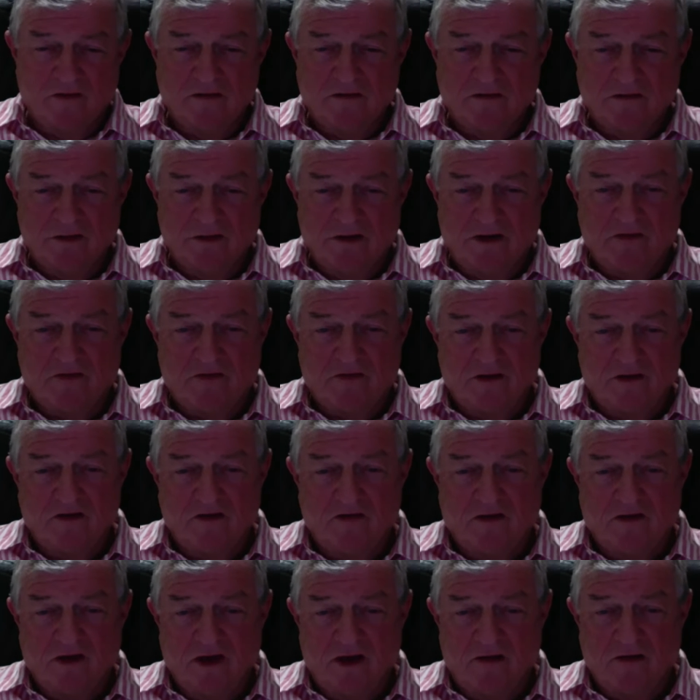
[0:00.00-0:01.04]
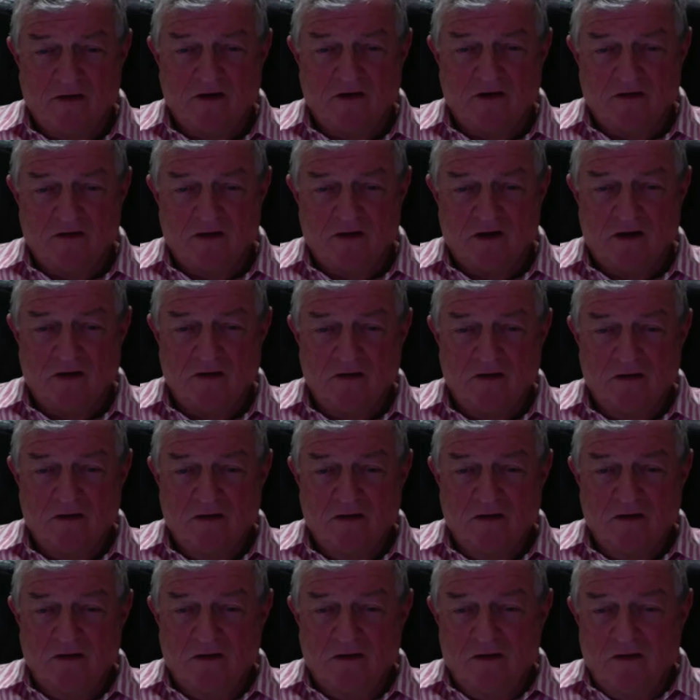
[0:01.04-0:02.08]
to get things going. So
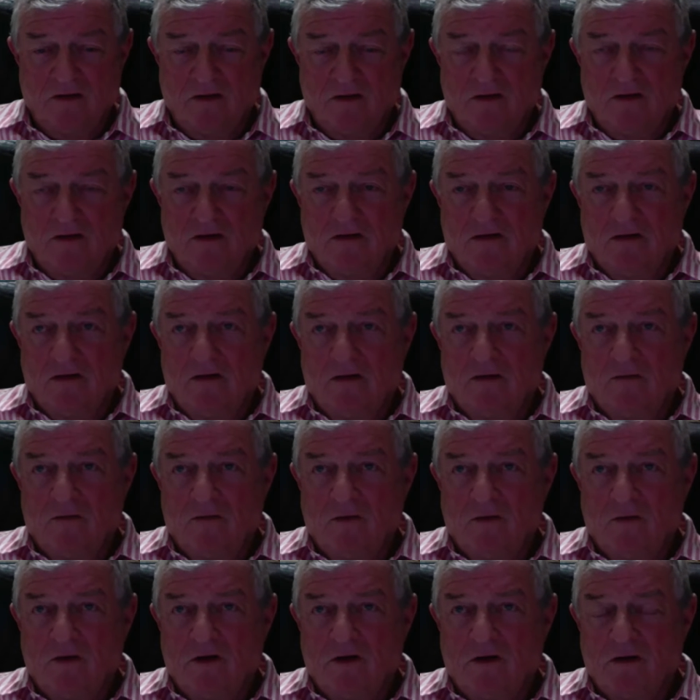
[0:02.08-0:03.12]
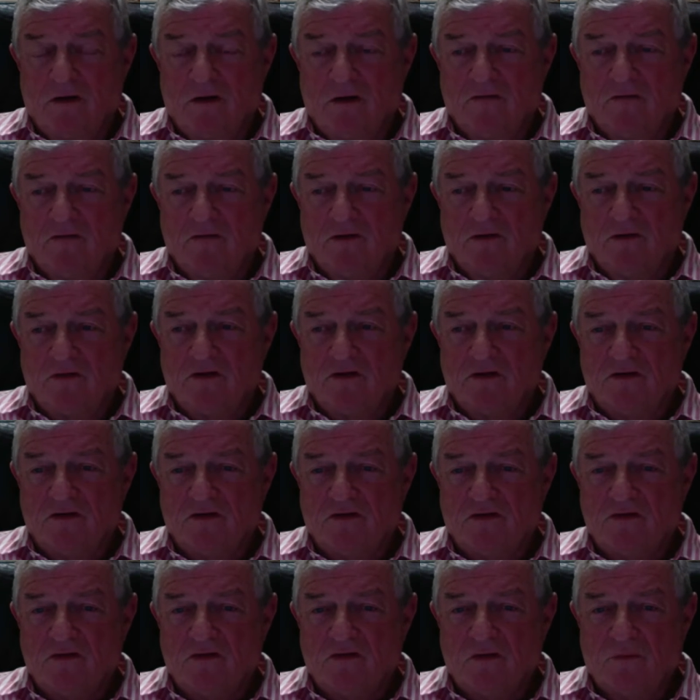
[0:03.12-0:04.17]
we kind of got
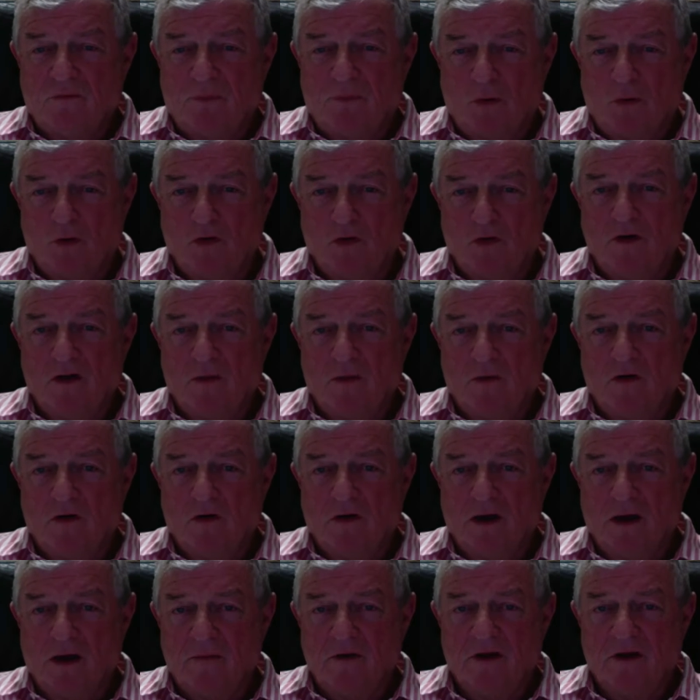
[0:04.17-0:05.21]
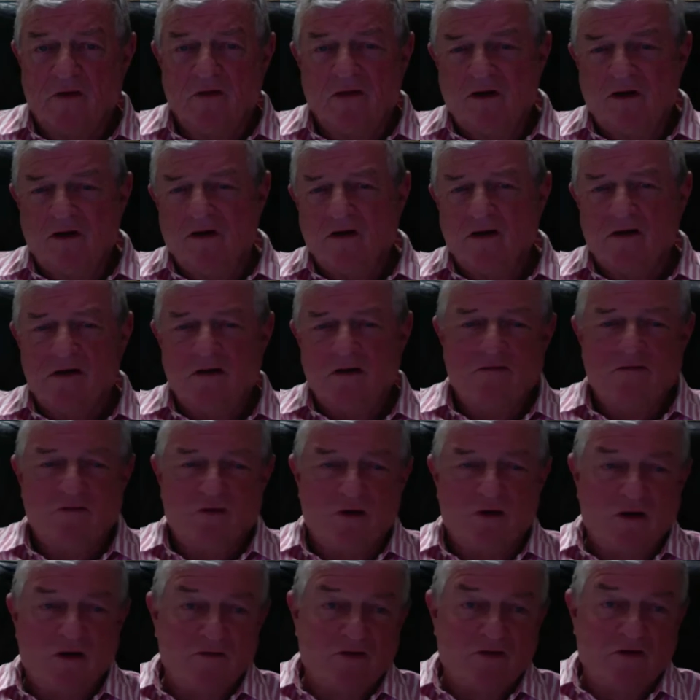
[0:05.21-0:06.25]
this support network happening. And then I got
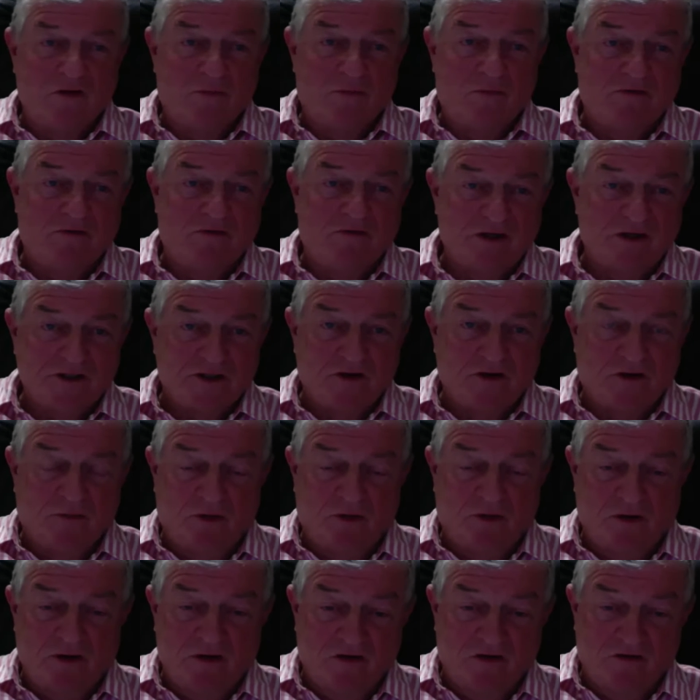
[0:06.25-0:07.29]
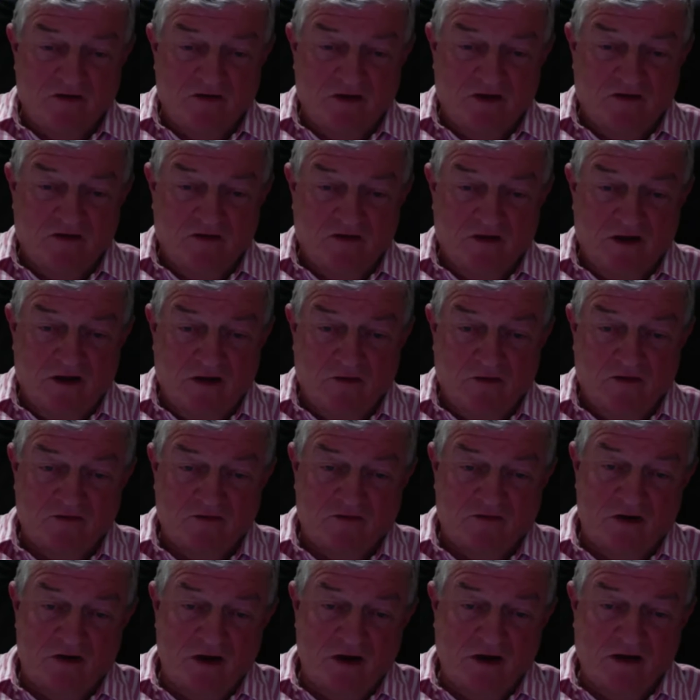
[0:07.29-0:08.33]
involved in the professional body associated
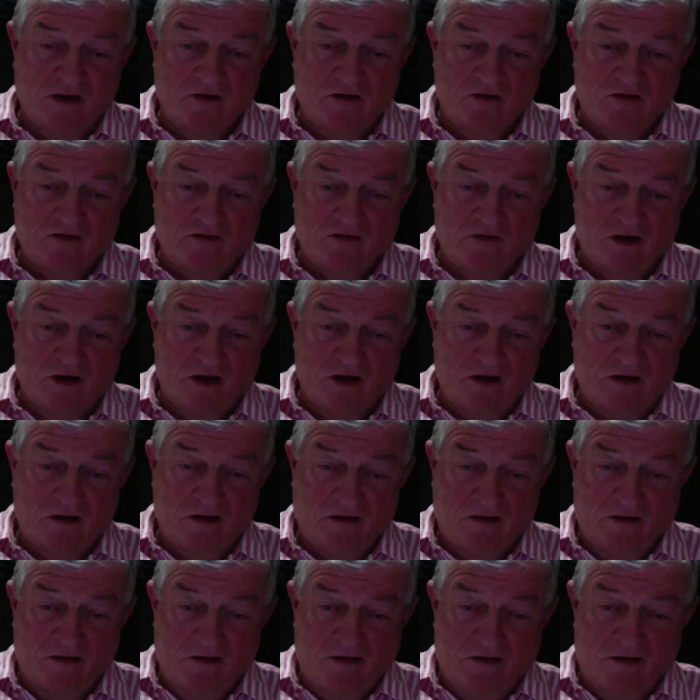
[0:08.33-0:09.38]
with training in Australia.